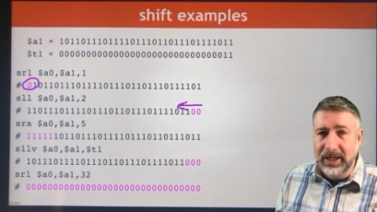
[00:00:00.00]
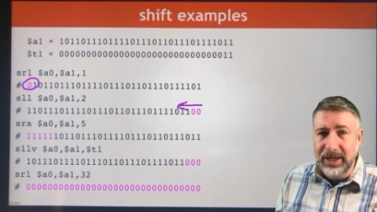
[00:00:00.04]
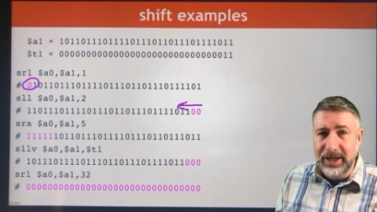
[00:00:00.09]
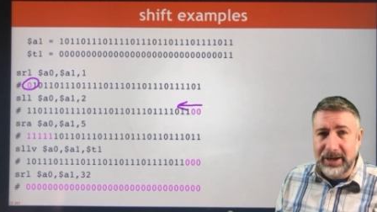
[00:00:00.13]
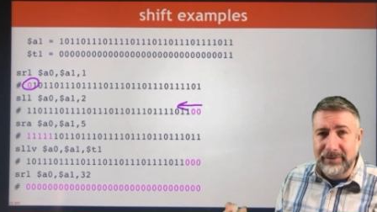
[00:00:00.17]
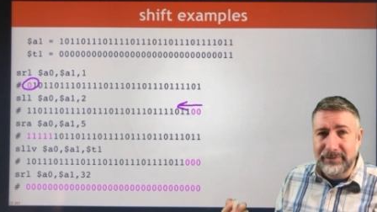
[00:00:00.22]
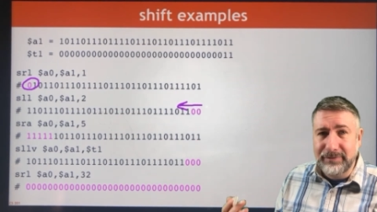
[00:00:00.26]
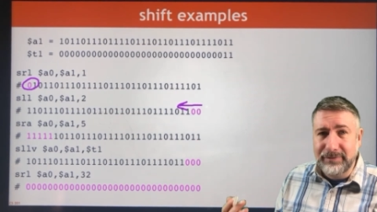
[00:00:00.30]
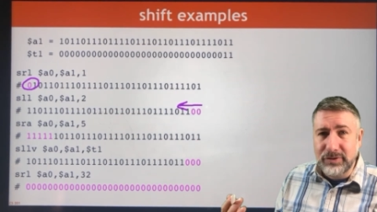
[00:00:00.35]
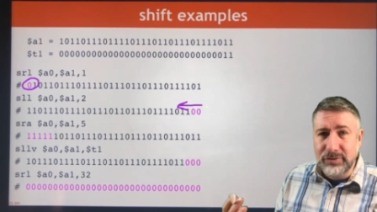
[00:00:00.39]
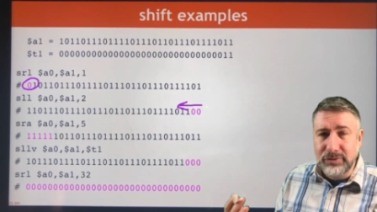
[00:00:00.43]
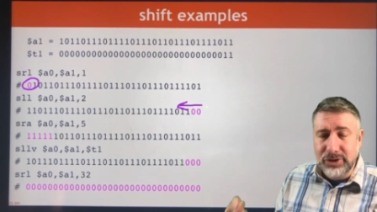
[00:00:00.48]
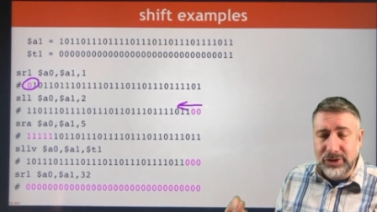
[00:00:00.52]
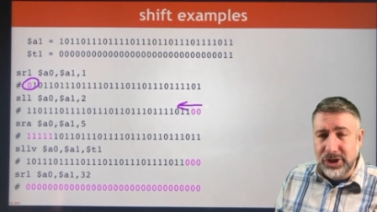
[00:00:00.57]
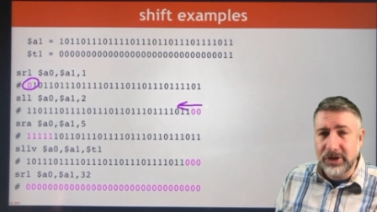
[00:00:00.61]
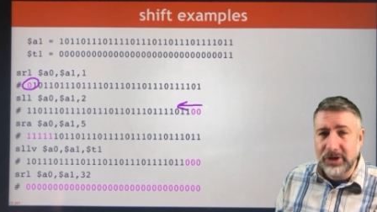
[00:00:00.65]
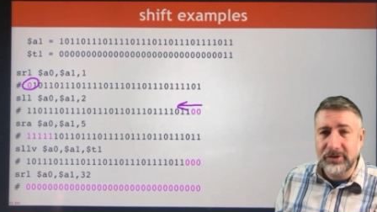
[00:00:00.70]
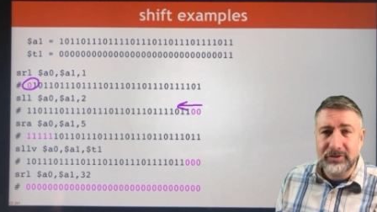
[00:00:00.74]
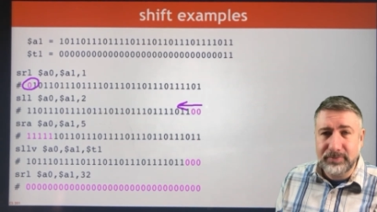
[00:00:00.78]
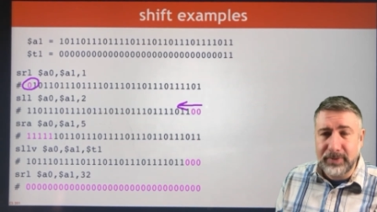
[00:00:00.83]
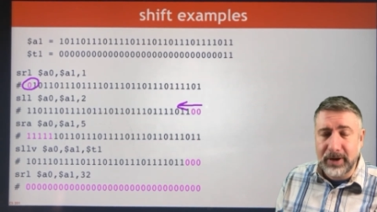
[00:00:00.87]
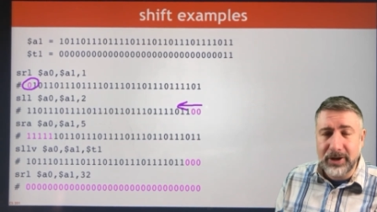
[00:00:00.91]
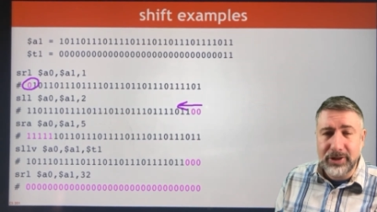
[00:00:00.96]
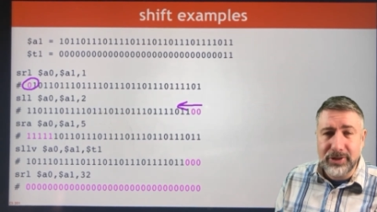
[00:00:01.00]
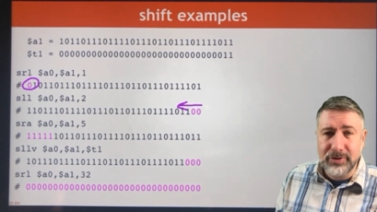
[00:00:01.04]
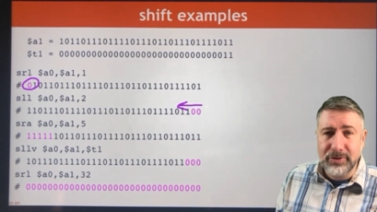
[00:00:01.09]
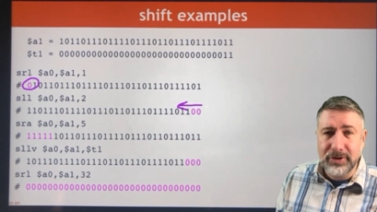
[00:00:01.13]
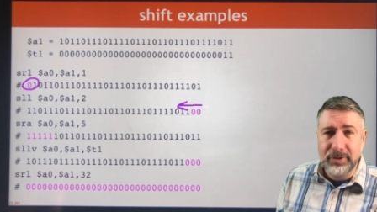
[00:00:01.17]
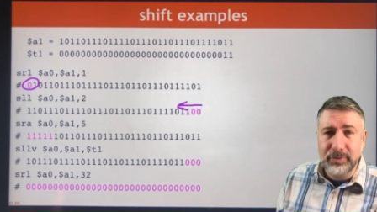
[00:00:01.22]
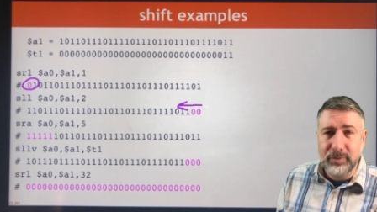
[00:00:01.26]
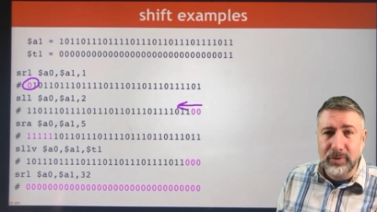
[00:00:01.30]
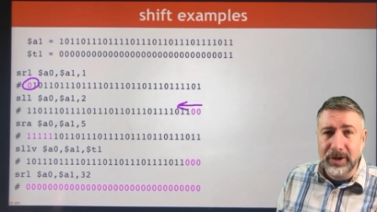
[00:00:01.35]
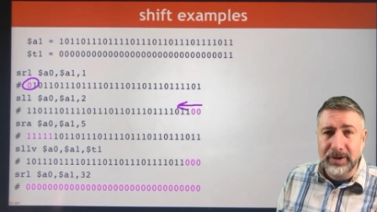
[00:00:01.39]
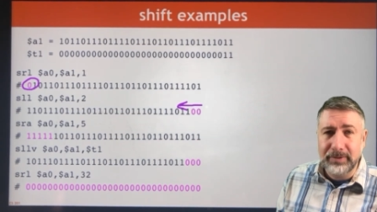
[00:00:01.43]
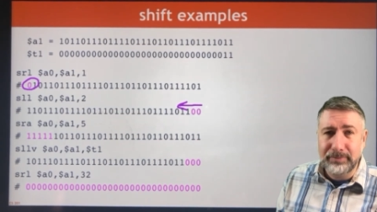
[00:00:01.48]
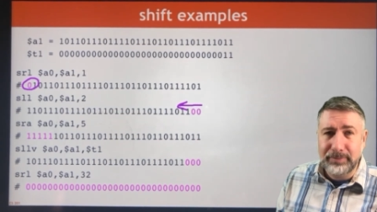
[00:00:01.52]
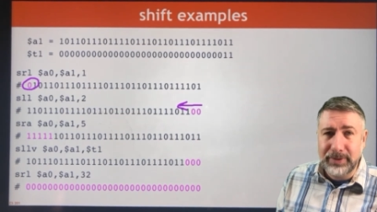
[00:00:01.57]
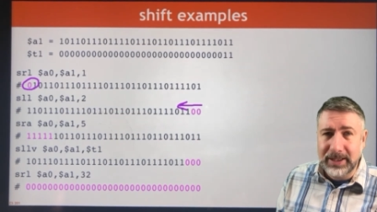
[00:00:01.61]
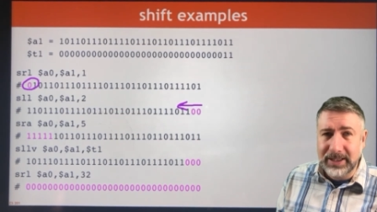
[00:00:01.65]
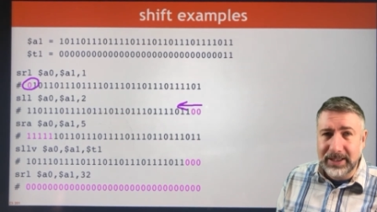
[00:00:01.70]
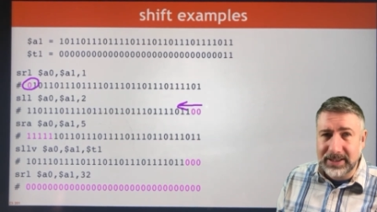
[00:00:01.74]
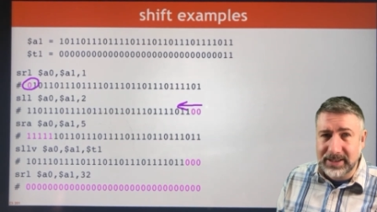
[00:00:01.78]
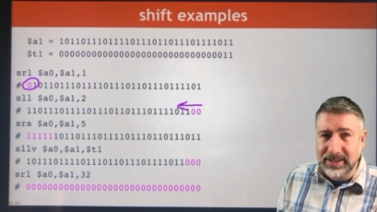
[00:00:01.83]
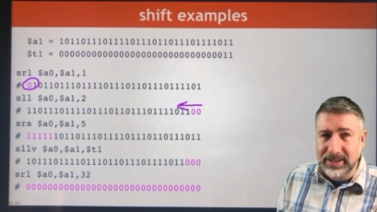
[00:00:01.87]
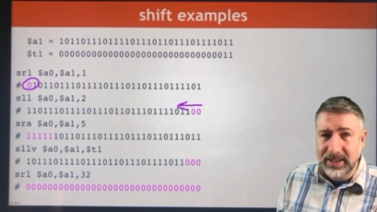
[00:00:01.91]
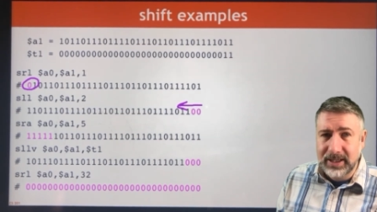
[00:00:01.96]
if you shift by 31
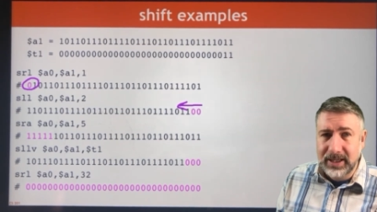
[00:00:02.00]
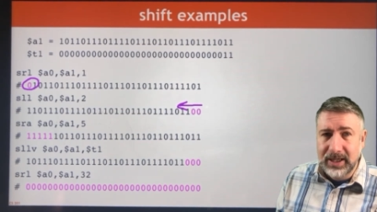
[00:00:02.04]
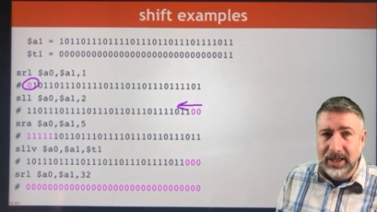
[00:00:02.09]
bits,